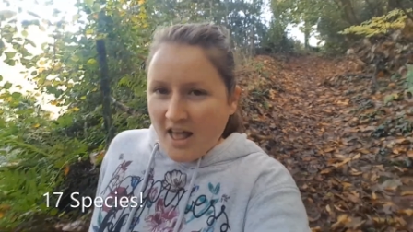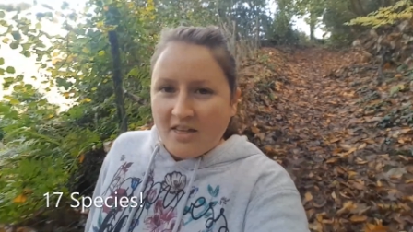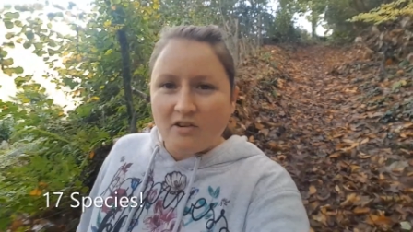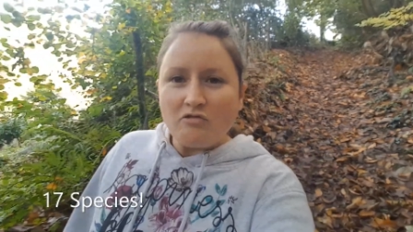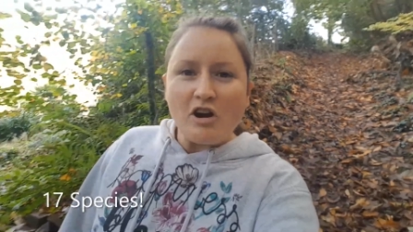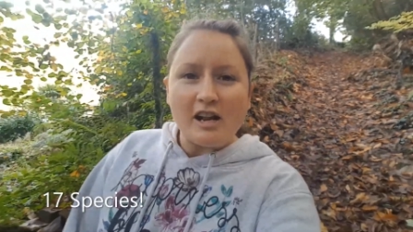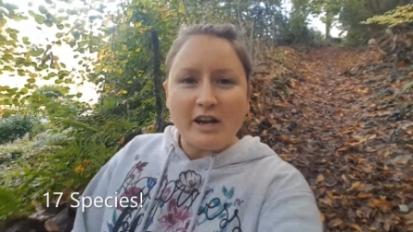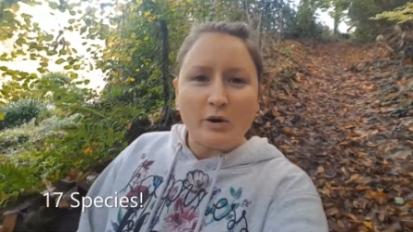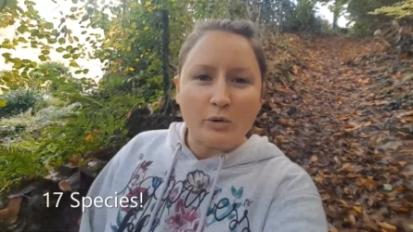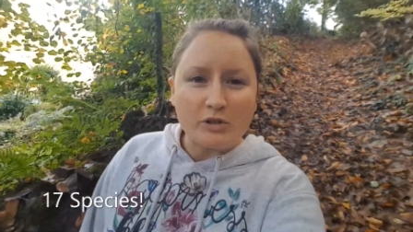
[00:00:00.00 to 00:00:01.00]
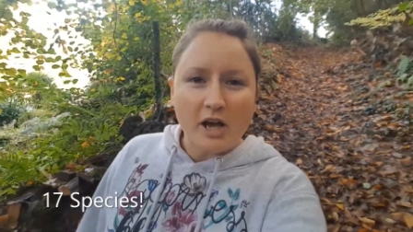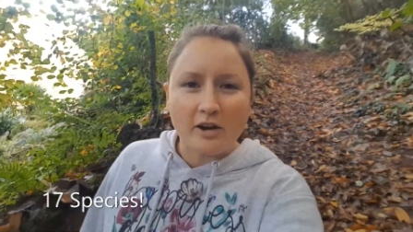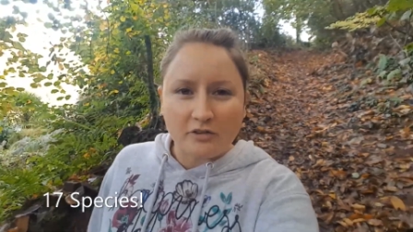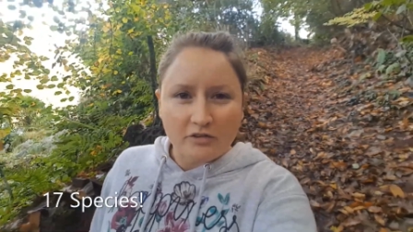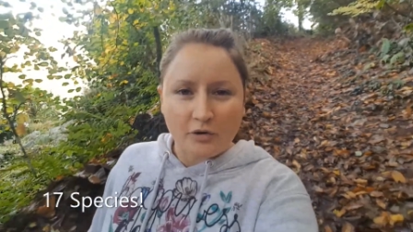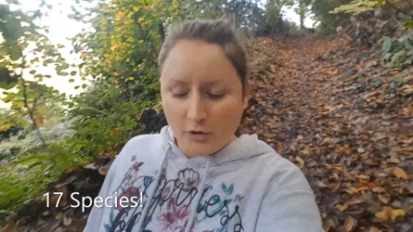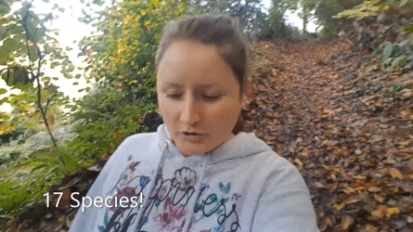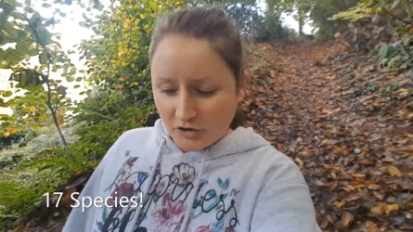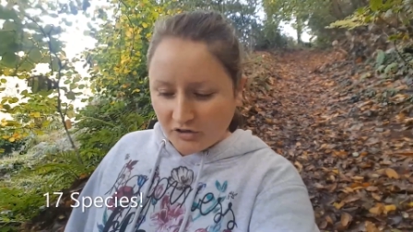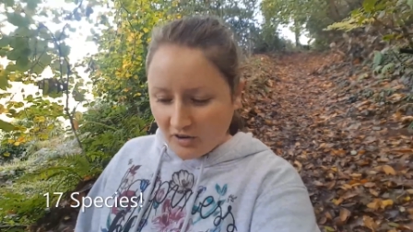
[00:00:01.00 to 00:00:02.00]
They're really cool to hunt for,
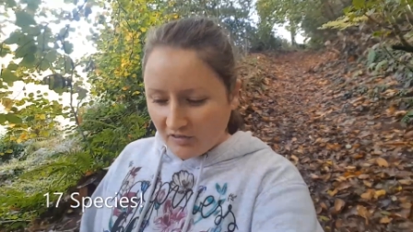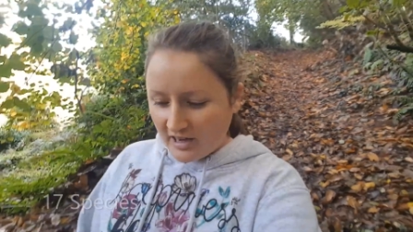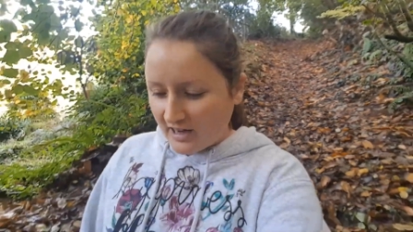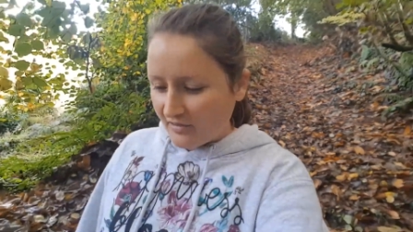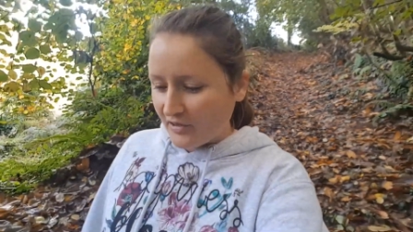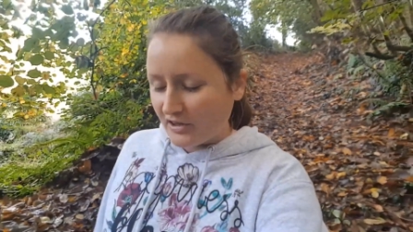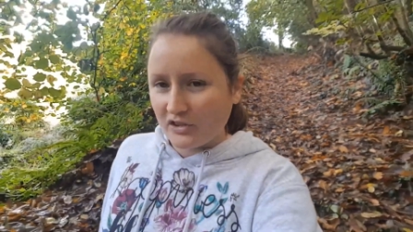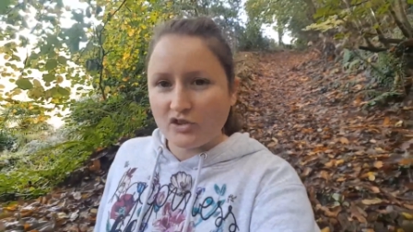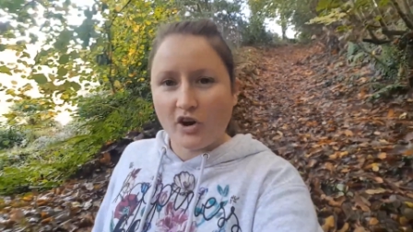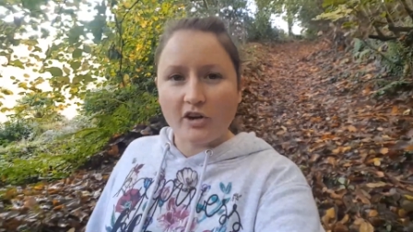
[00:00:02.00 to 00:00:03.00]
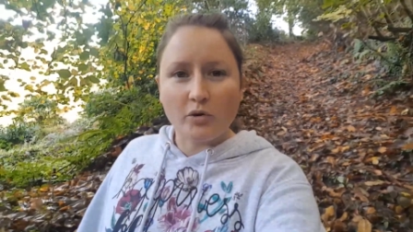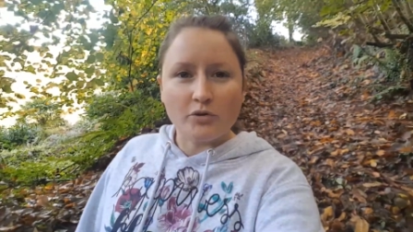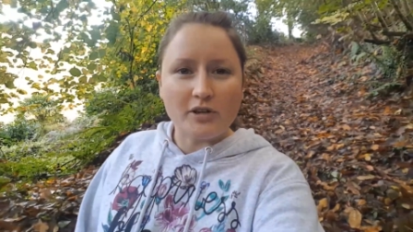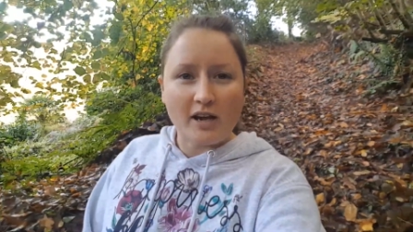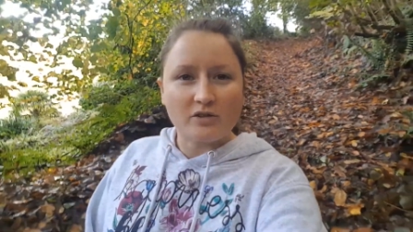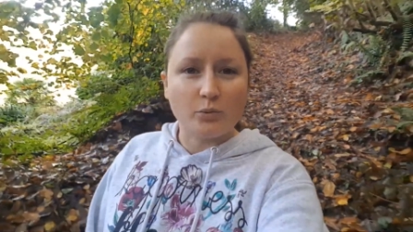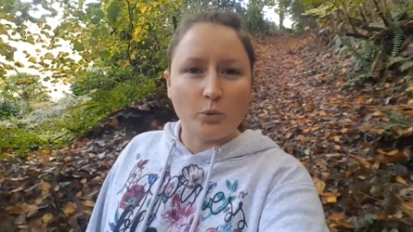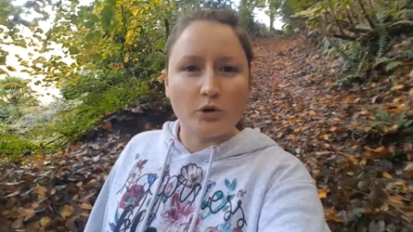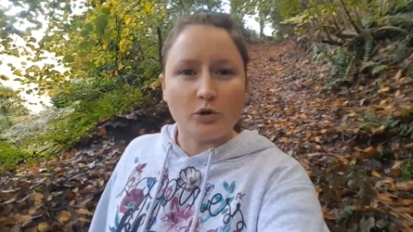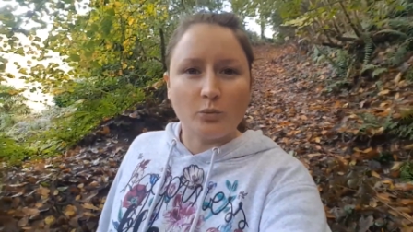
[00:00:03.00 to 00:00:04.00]
so definitely give this a try on our next
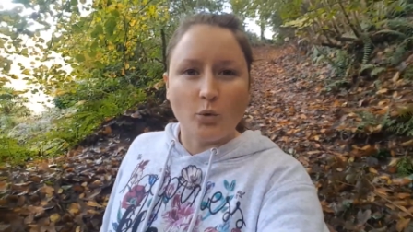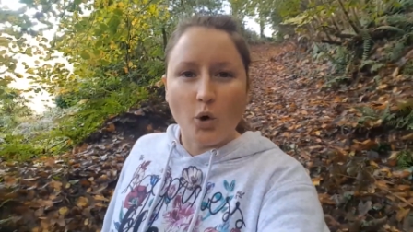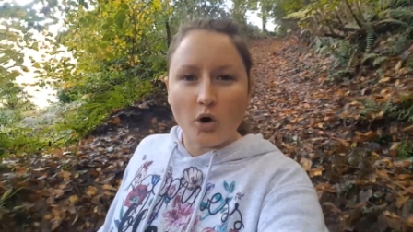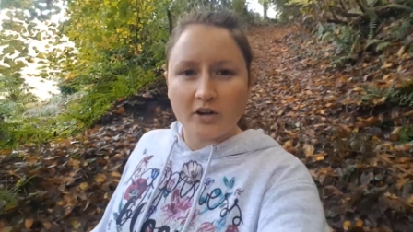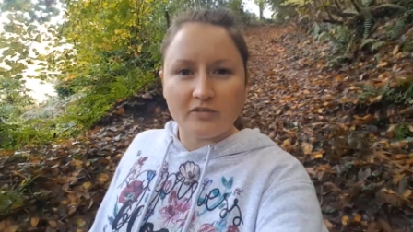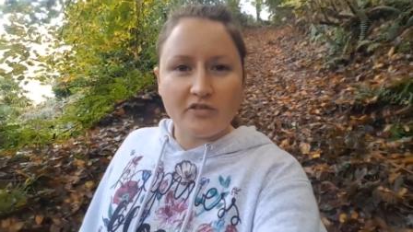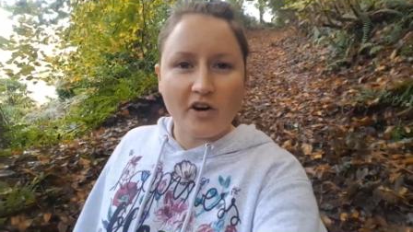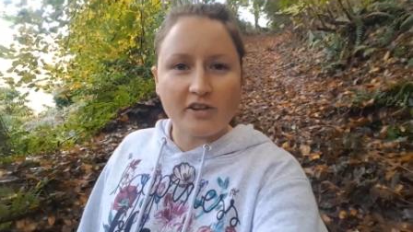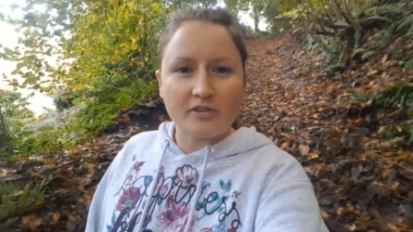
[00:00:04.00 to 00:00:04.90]
woodland walk and find